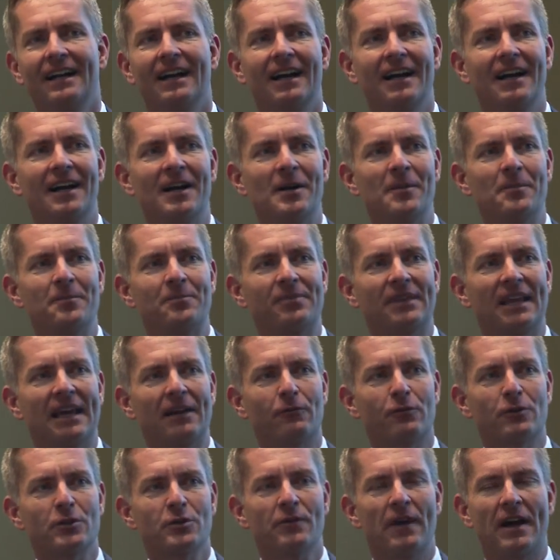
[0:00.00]
um,
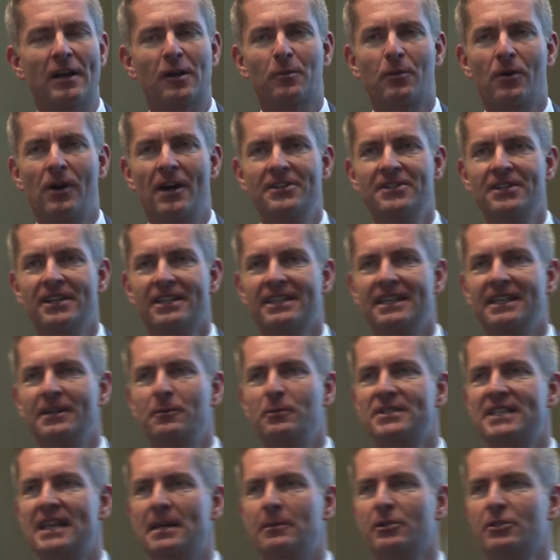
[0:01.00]
and for his final project, he
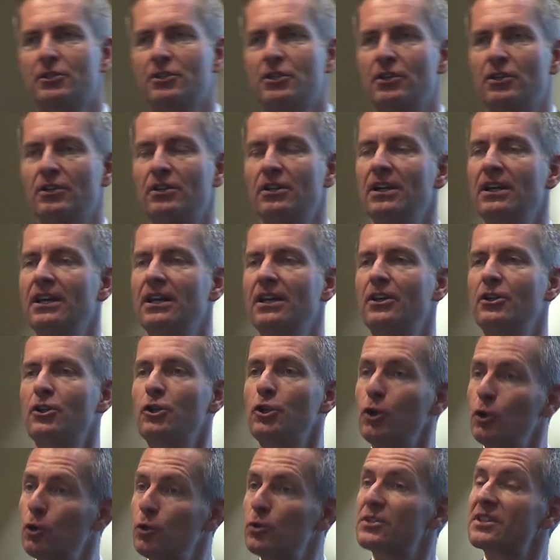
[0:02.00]
was able to
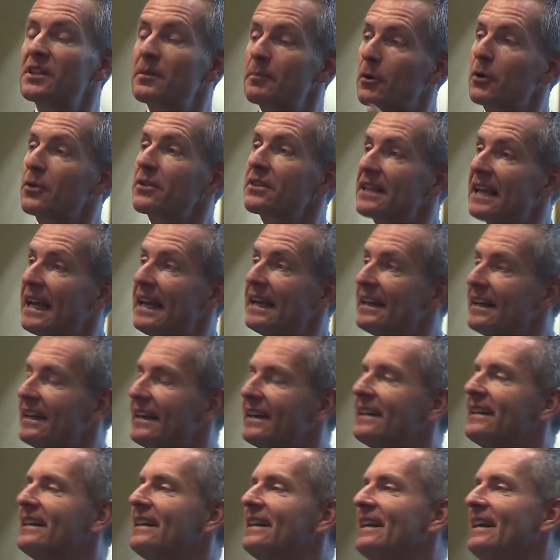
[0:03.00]
use the MEarth
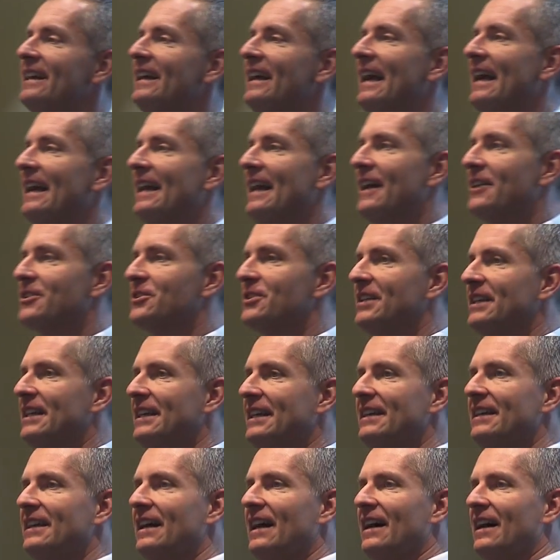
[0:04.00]
data and
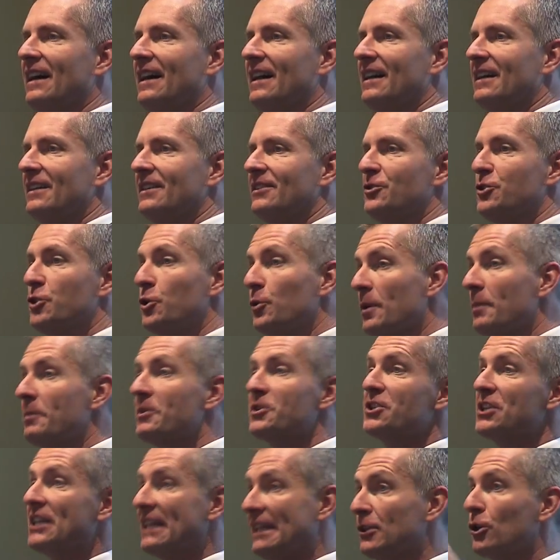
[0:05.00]
actually uh, do a
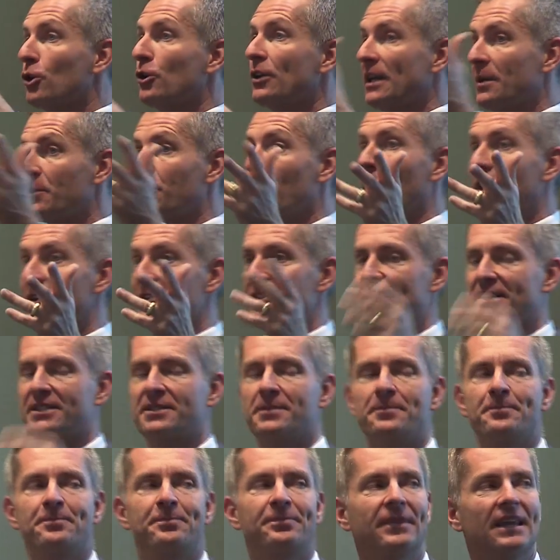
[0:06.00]
machine learning
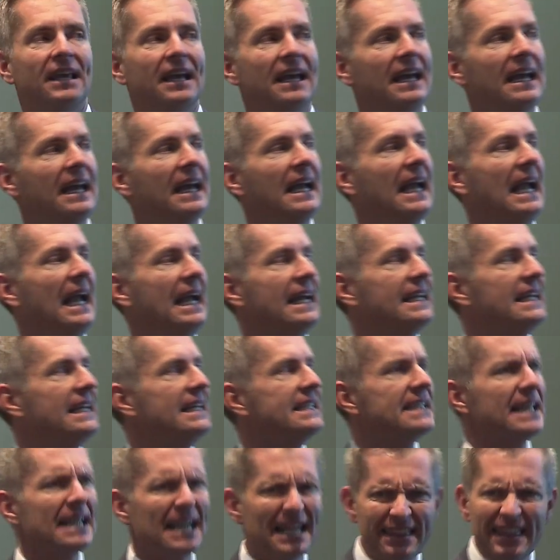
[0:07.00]
project. And he
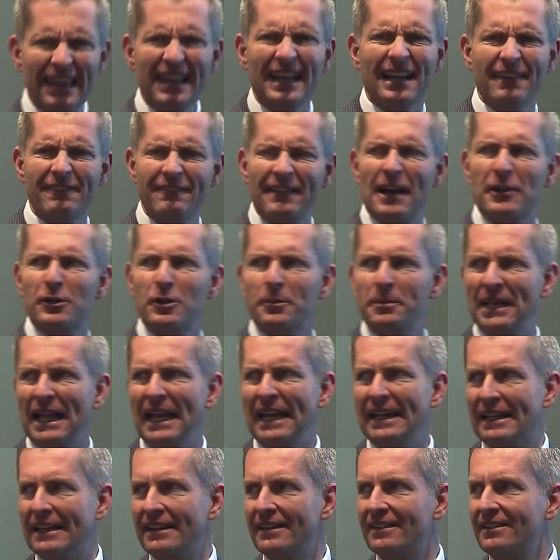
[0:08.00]
said, I think I found a
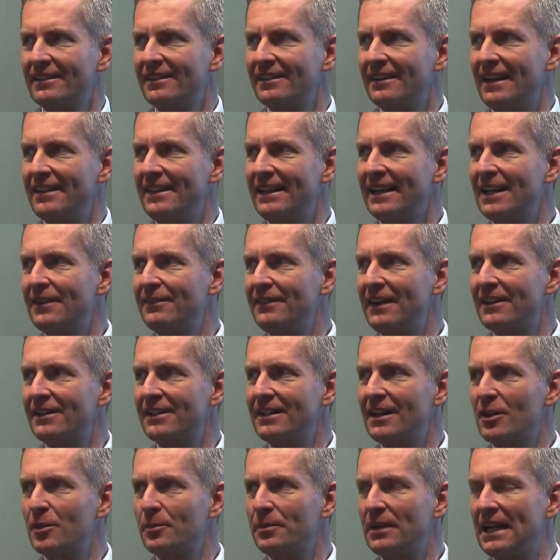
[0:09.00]
planet. I think I found
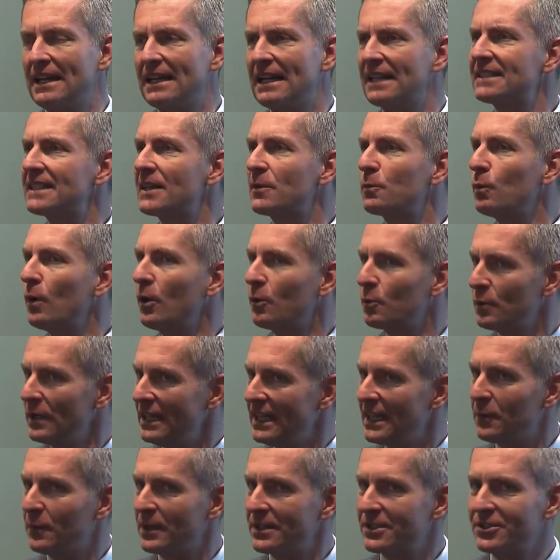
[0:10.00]
another. And I said, well,
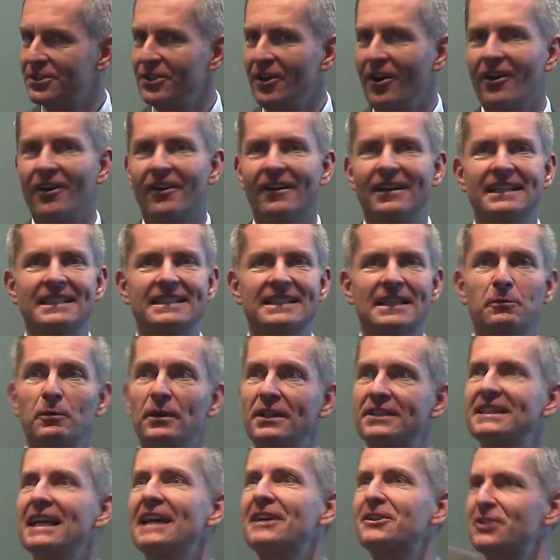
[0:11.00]
really, what star? And he said, well,
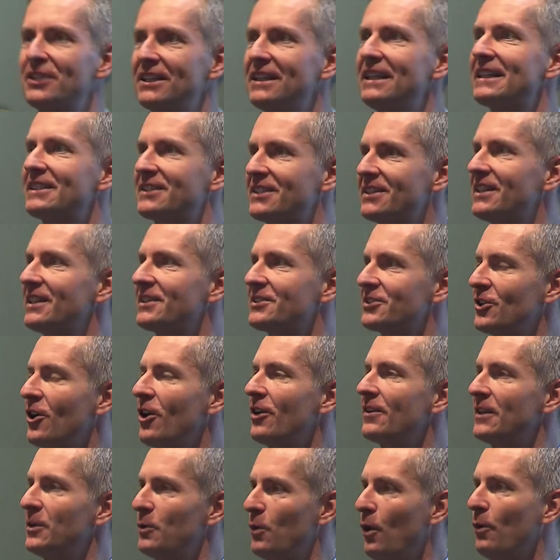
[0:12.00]
it's actually it's the
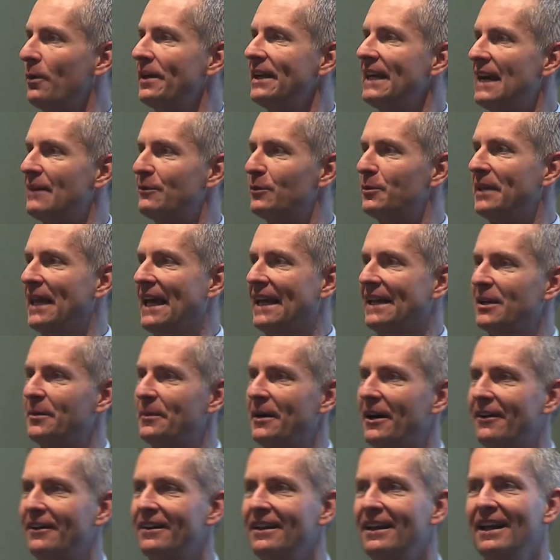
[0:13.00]
star that you already have a planet
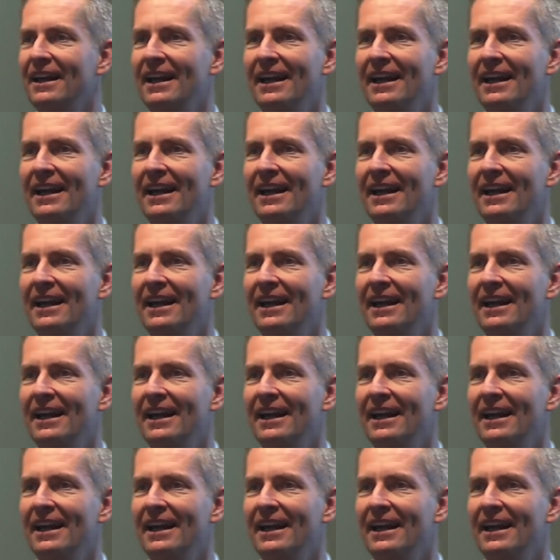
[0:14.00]
about.